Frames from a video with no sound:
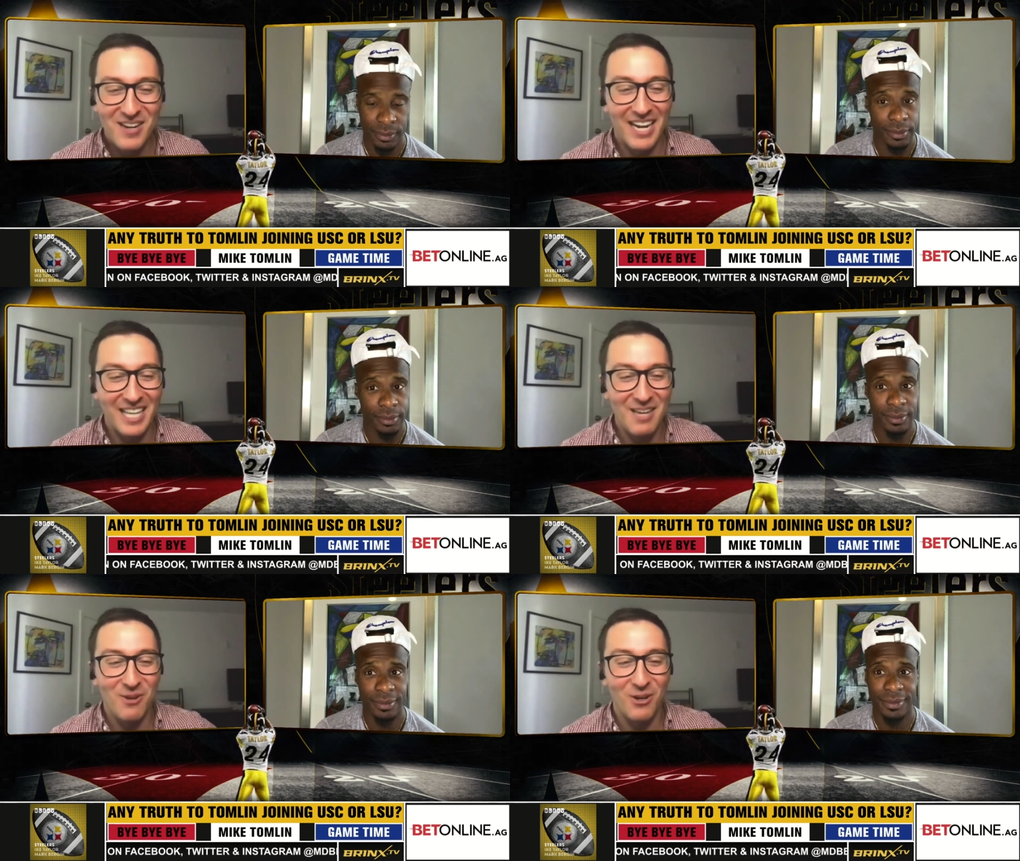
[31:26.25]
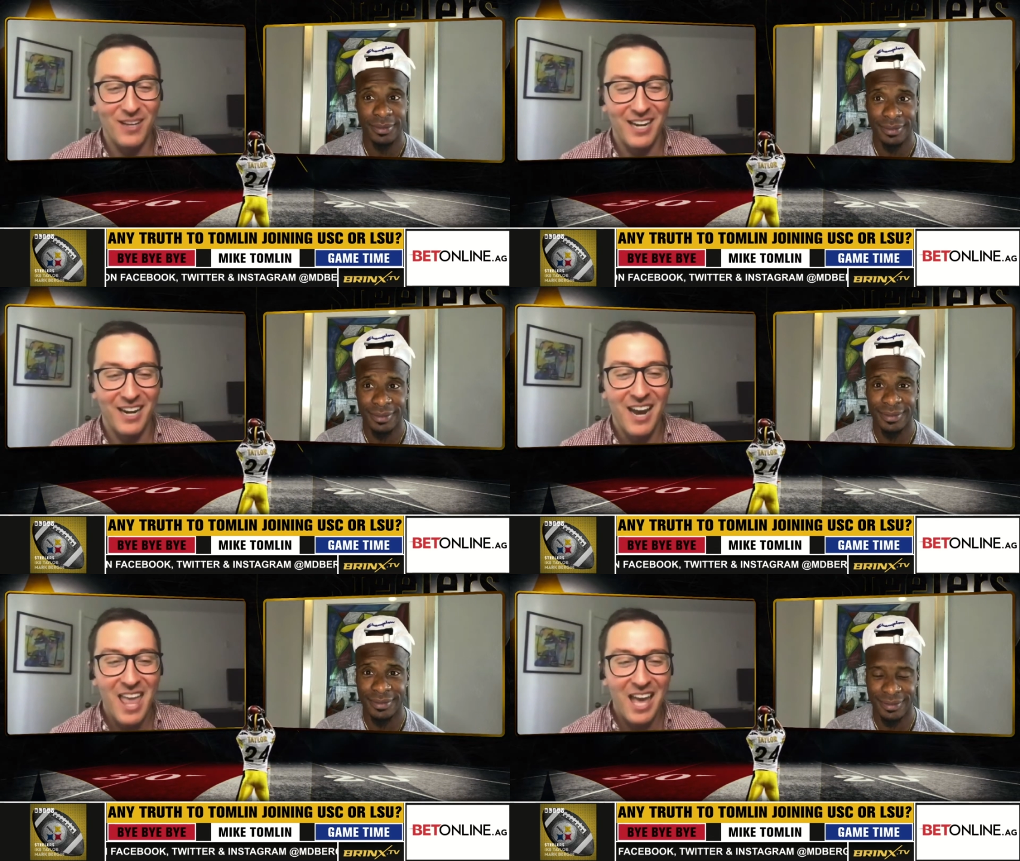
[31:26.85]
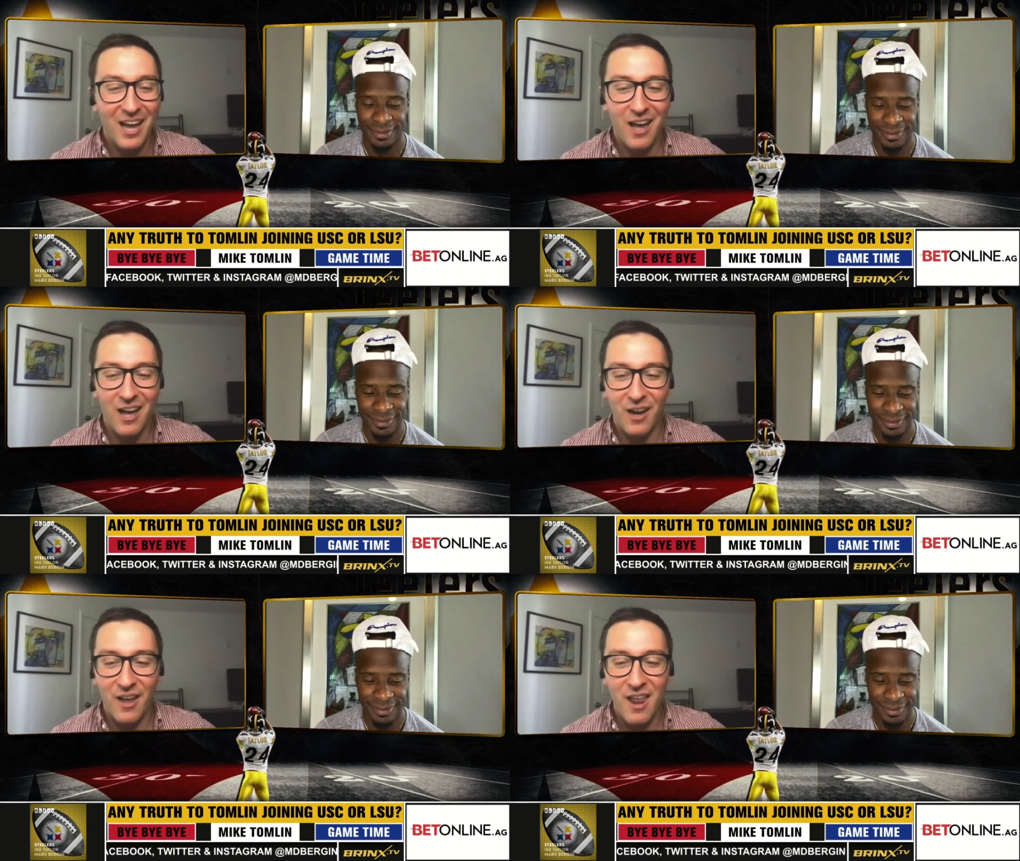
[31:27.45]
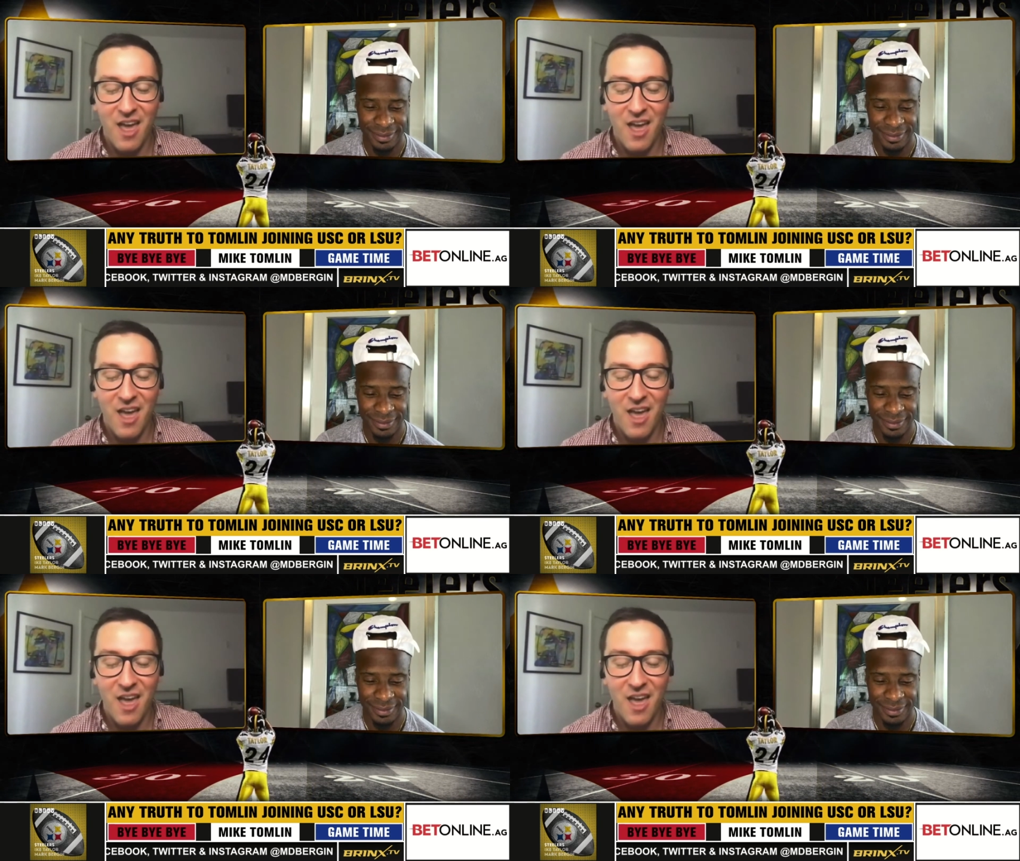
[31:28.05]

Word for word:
Speaker 1: we got to keep rolling here. Uh,